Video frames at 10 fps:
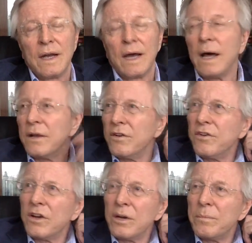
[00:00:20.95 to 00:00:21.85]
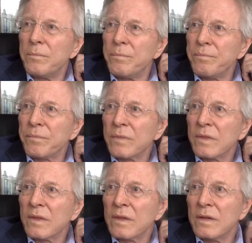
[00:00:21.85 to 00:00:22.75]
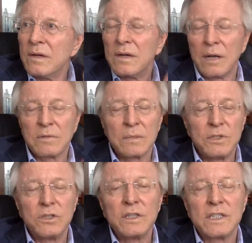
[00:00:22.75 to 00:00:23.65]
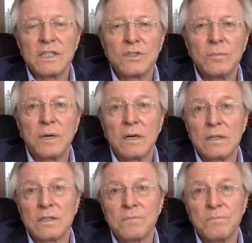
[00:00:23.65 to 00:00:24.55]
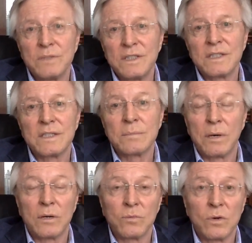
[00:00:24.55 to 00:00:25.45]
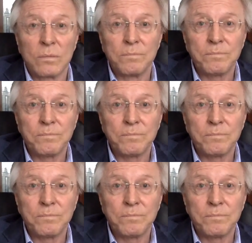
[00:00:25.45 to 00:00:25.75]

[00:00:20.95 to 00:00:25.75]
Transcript: And I'm going to be doing this in two parts, and this is part one.